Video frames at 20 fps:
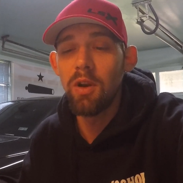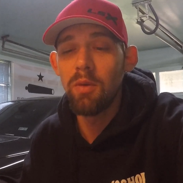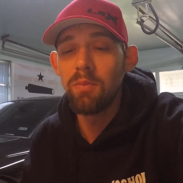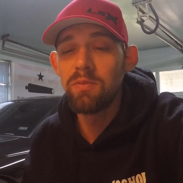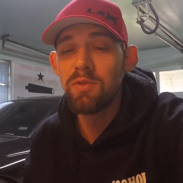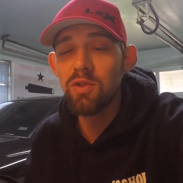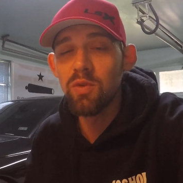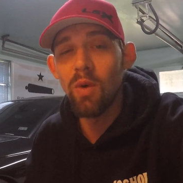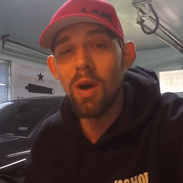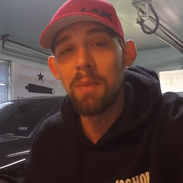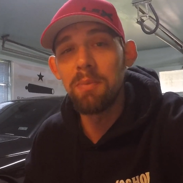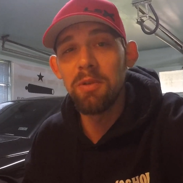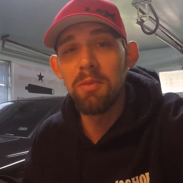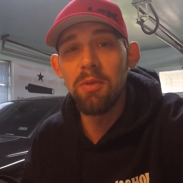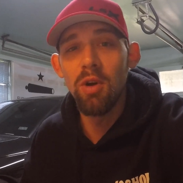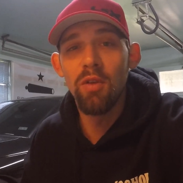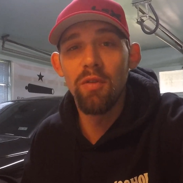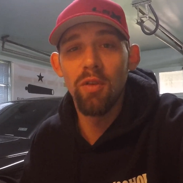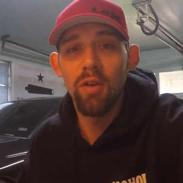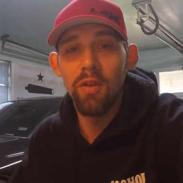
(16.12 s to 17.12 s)
swapped
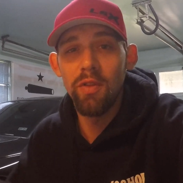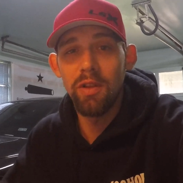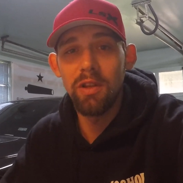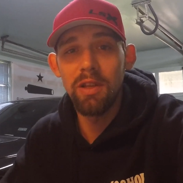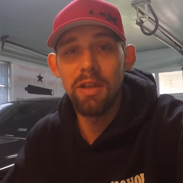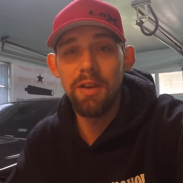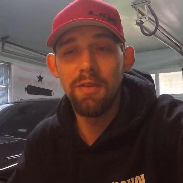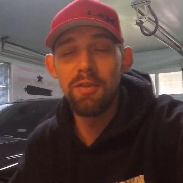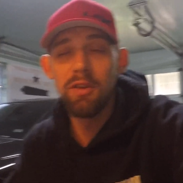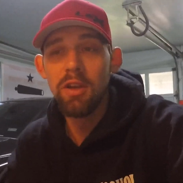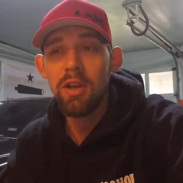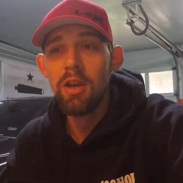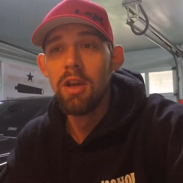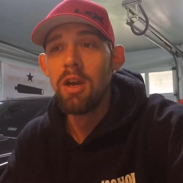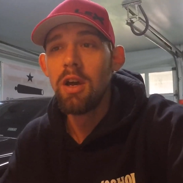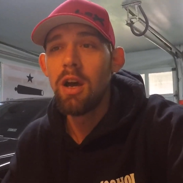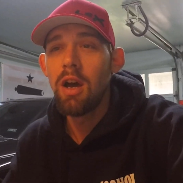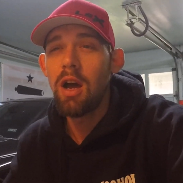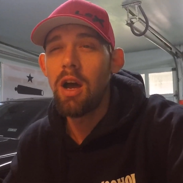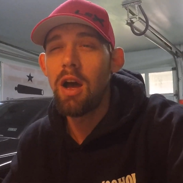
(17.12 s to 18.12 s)
them over on the lift.
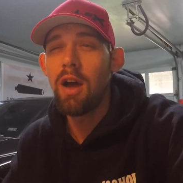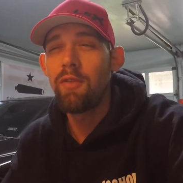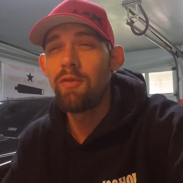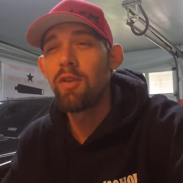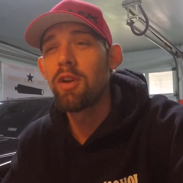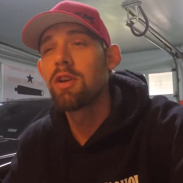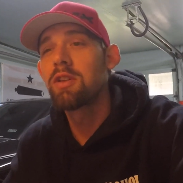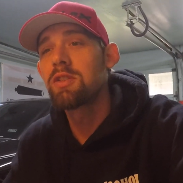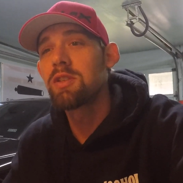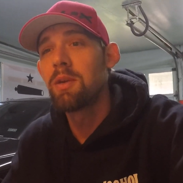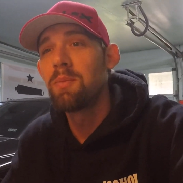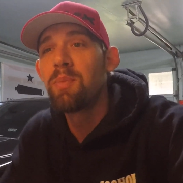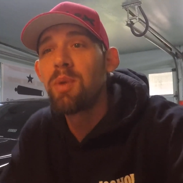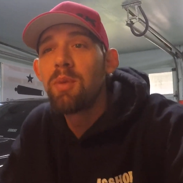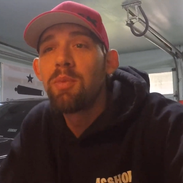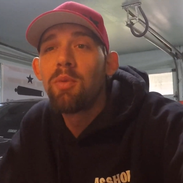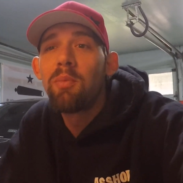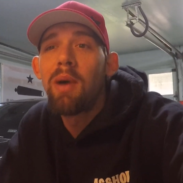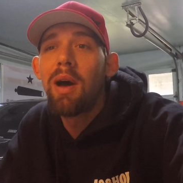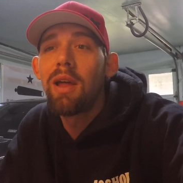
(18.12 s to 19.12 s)
I figured some
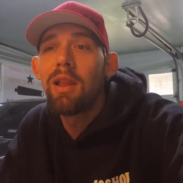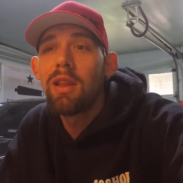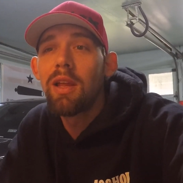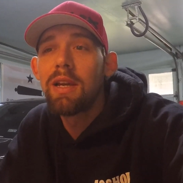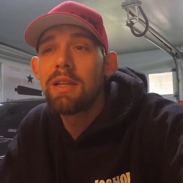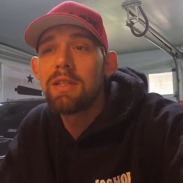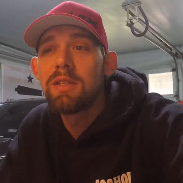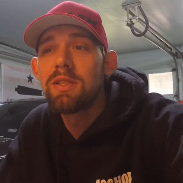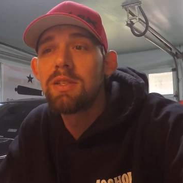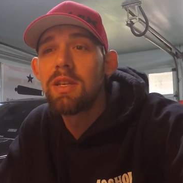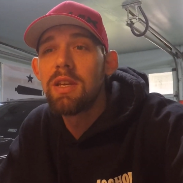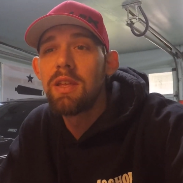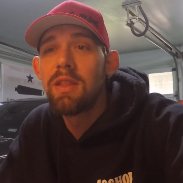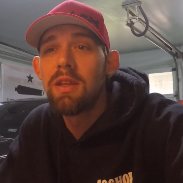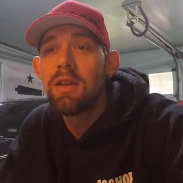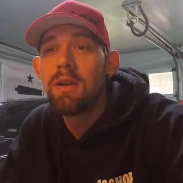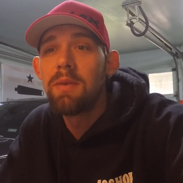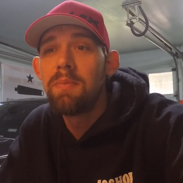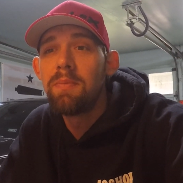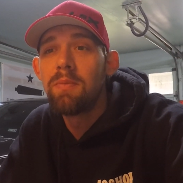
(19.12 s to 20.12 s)
people might like to see
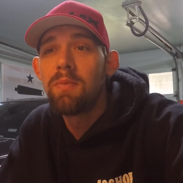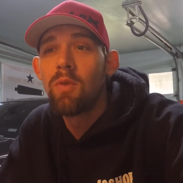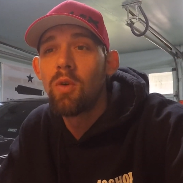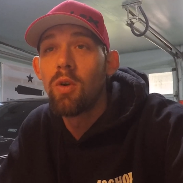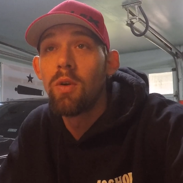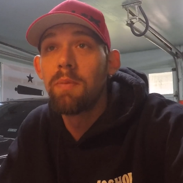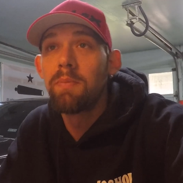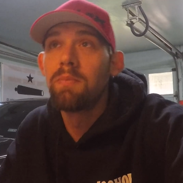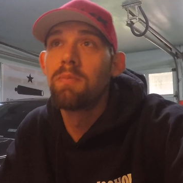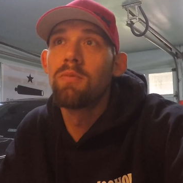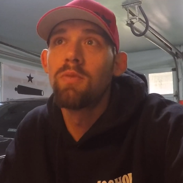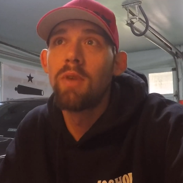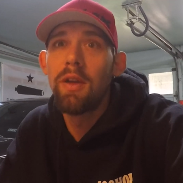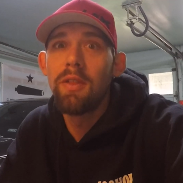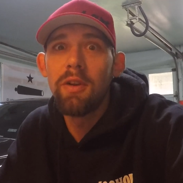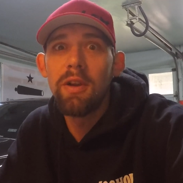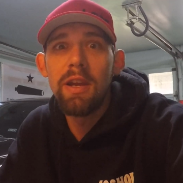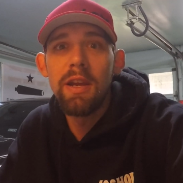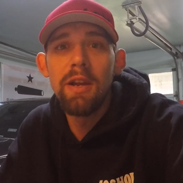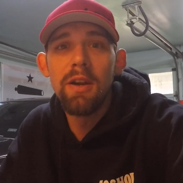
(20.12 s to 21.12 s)
or
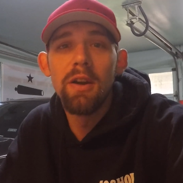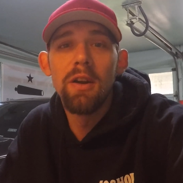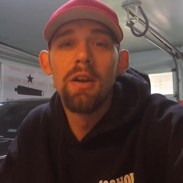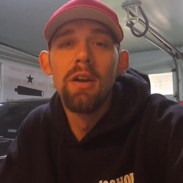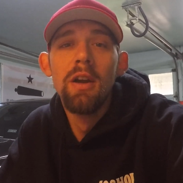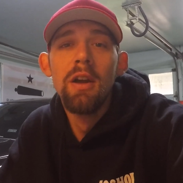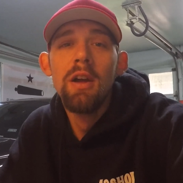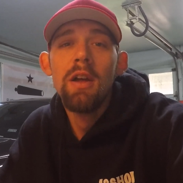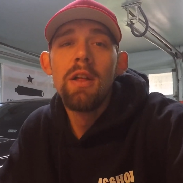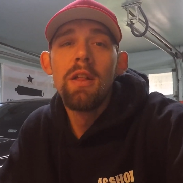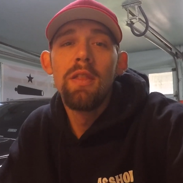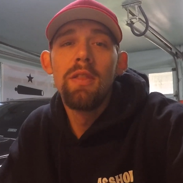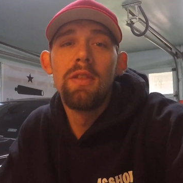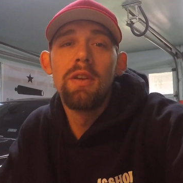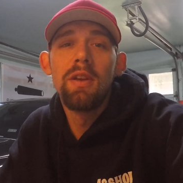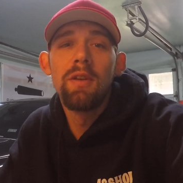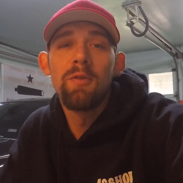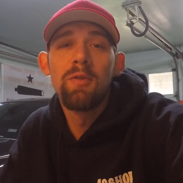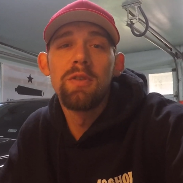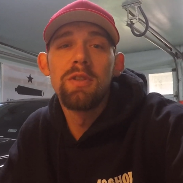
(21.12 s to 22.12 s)
rather hear the
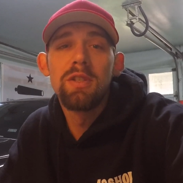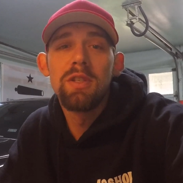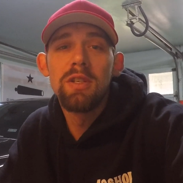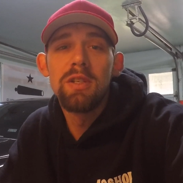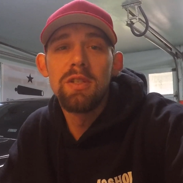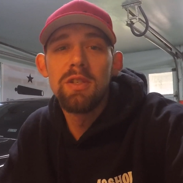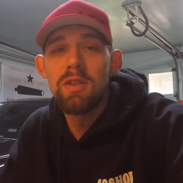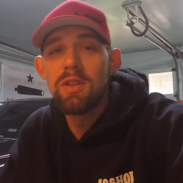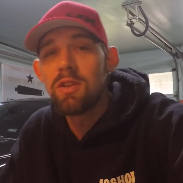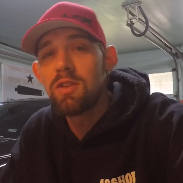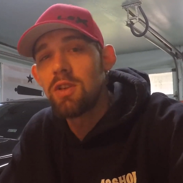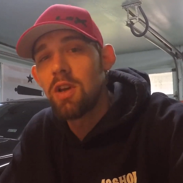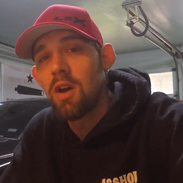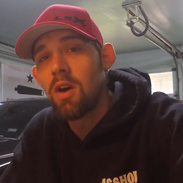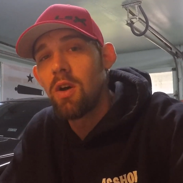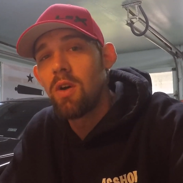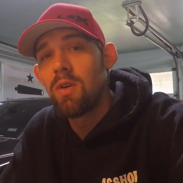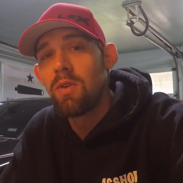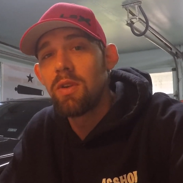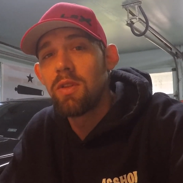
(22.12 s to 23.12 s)
differences in the
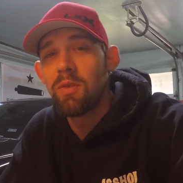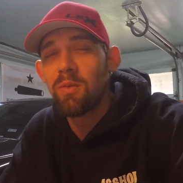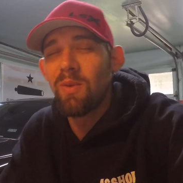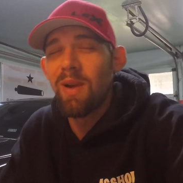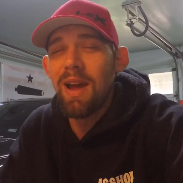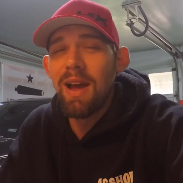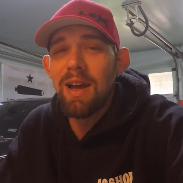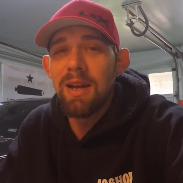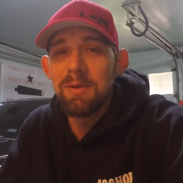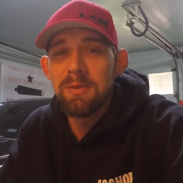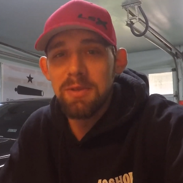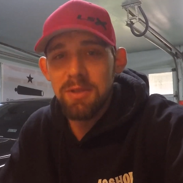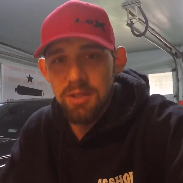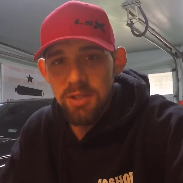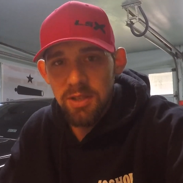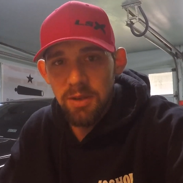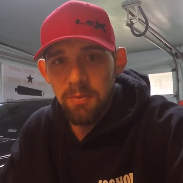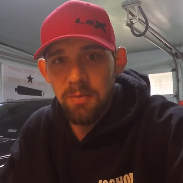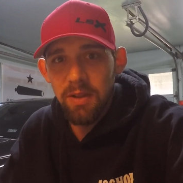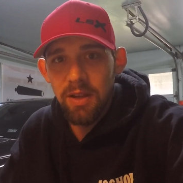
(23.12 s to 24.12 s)
tone and the rasp,
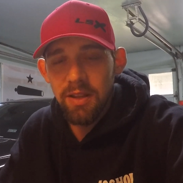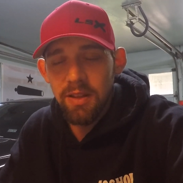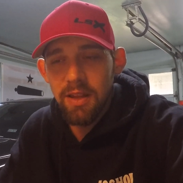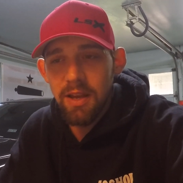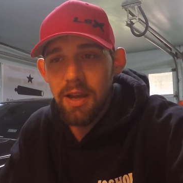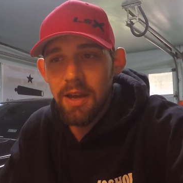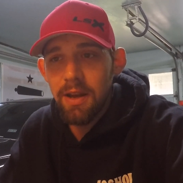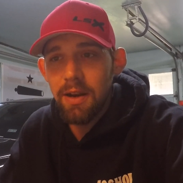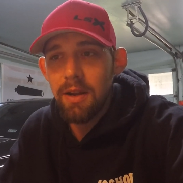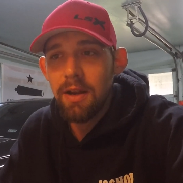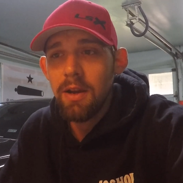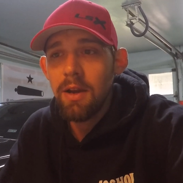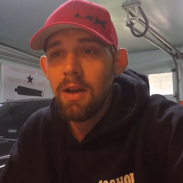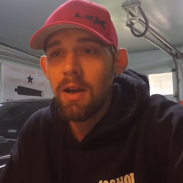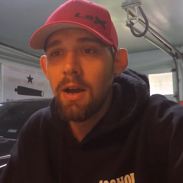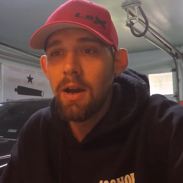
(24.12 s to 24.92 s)
stuff like that.